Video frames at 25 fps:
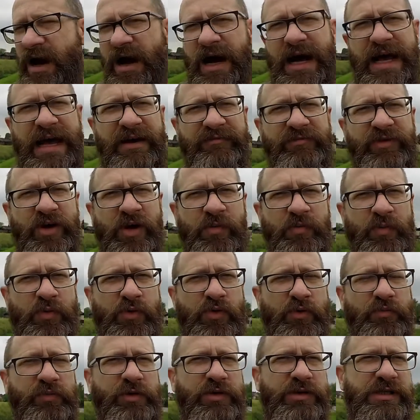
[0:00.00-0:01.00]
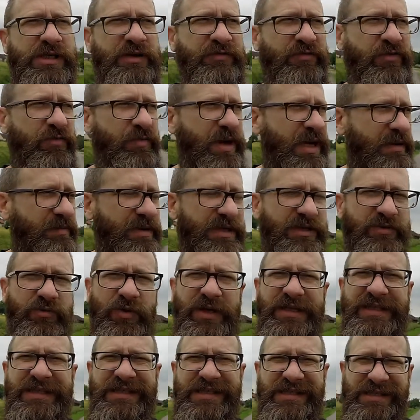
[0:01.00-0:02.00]
I have not bought music for maybe
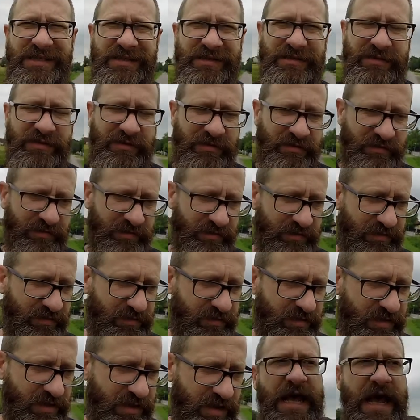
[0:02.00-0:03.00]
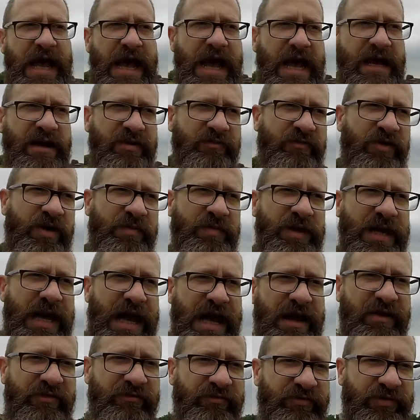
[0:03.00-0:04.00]
20 years. And if I'm an
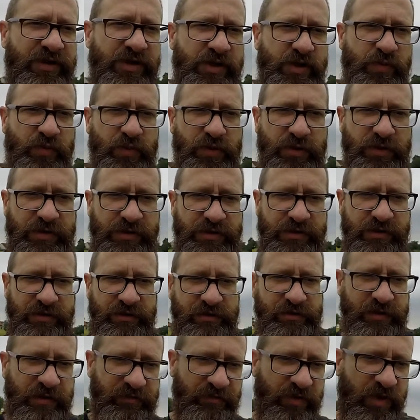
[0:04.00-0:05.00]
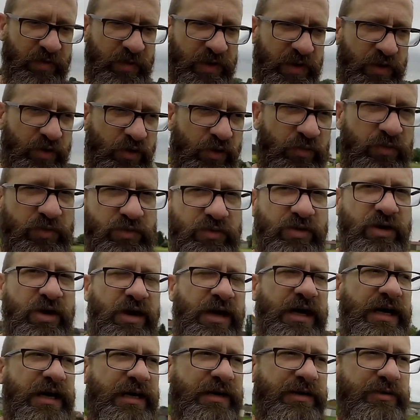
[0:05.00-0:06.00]
average person, if I'm a normal
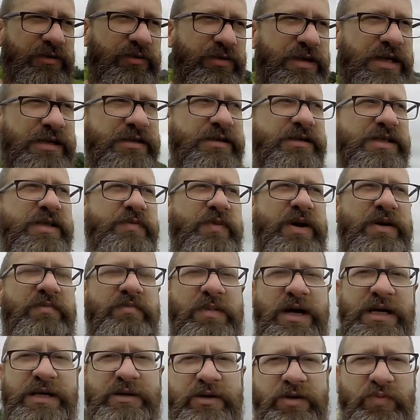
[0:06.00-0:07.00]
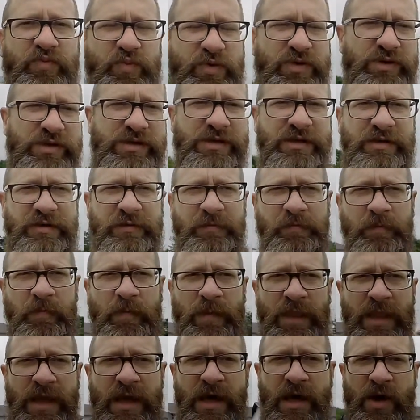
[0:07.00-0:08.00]
guy who doesn't spend money on music,
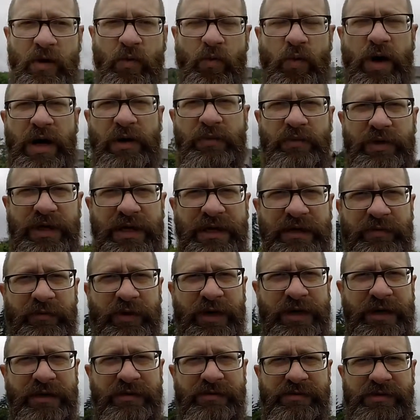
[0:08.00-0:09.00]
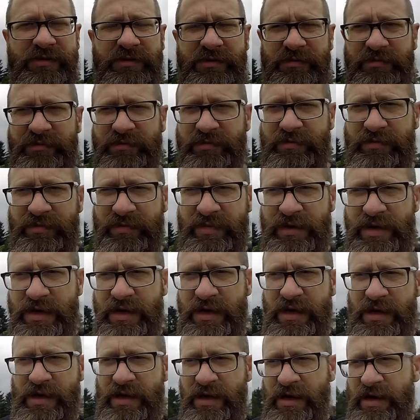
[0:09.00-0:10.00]
why would anyone else?
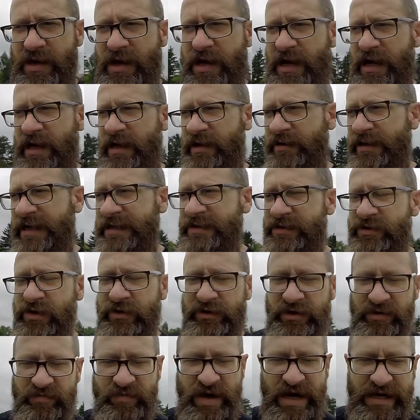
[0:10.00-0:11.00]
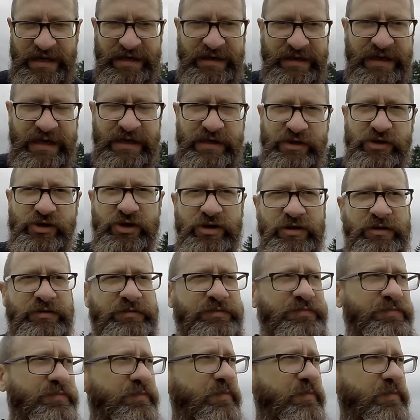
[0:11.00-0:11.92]
That's not the main danger.